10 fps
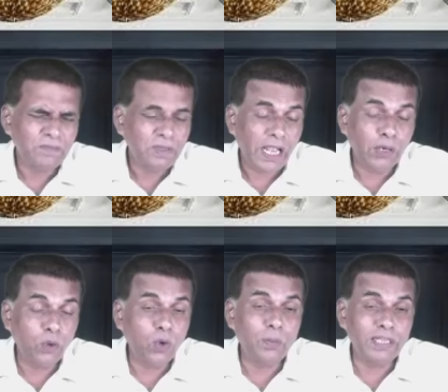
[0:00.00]
i
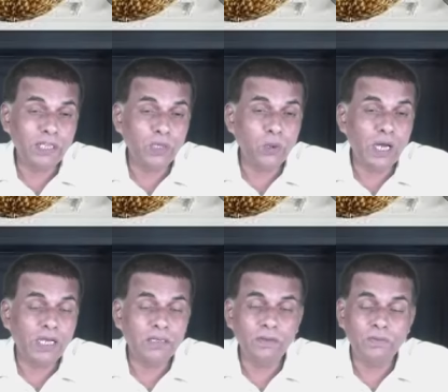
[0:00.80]
don't know whether you
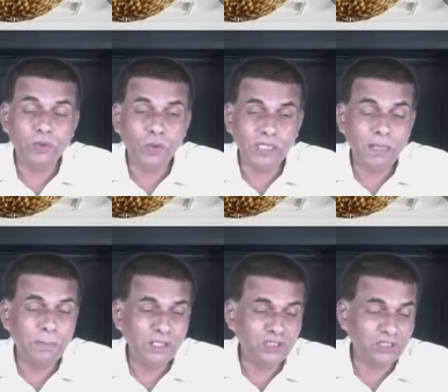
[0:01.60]
are um, doing the
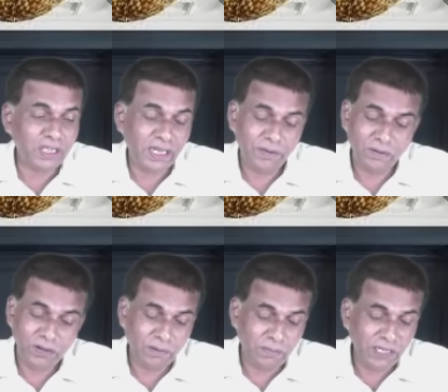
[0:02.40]
ministry
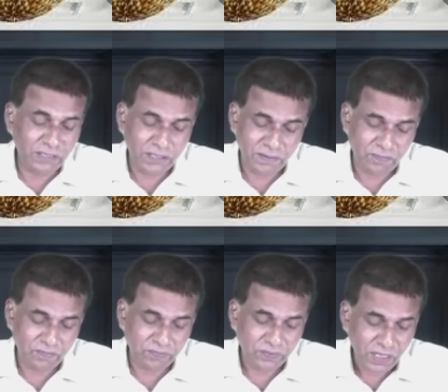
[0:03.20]
or but
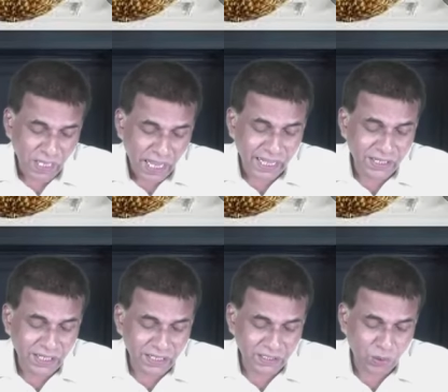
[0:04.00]
um, i
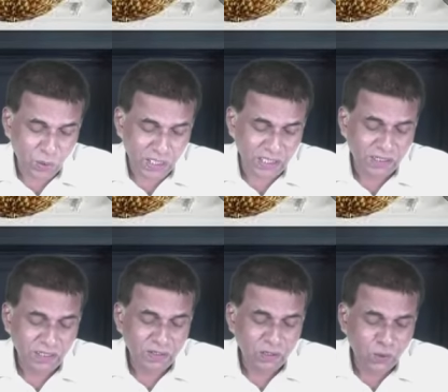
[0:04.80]
hear the word
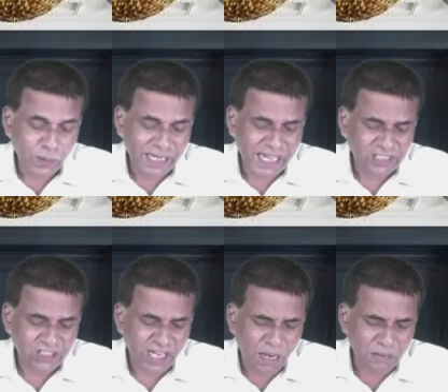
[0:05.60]
you will
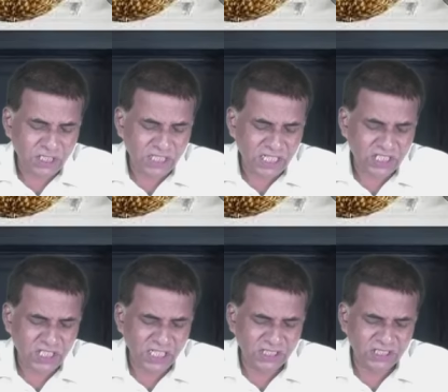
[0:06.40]
establish a
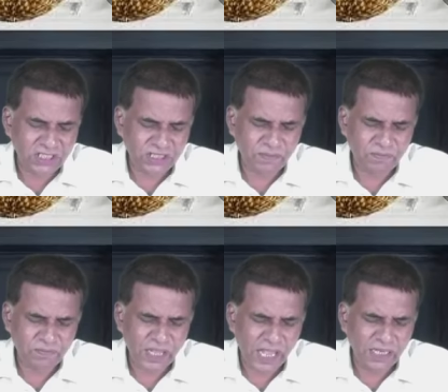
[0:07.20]
church
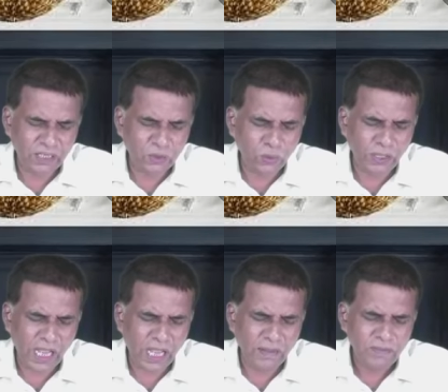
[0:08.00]

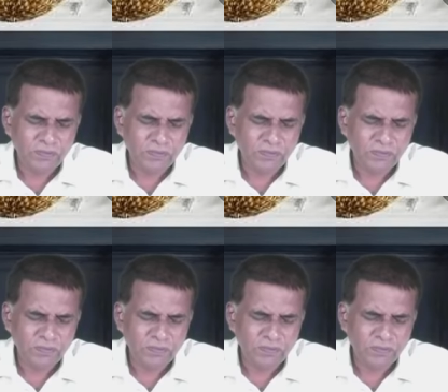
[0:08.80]
hallelujah